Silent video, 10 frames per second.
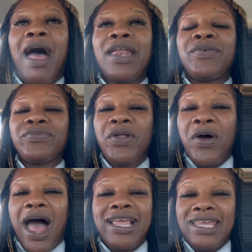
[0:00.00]
I don't know.
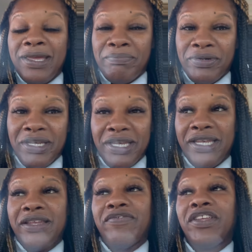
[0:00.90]
I can't put it
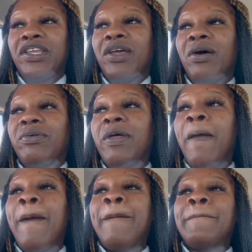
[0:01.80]
in the video.
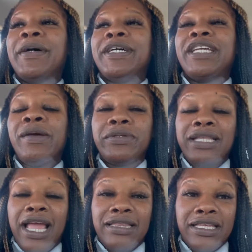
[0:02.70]
But it was
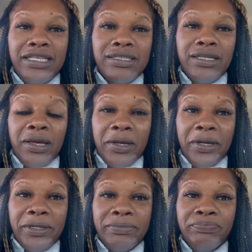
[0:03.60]
like this
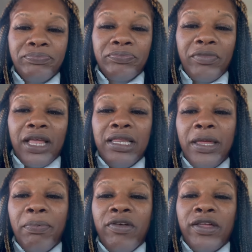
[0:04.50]

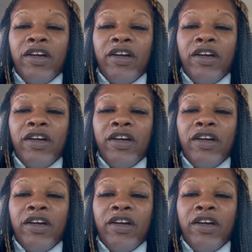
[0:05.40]
clip of a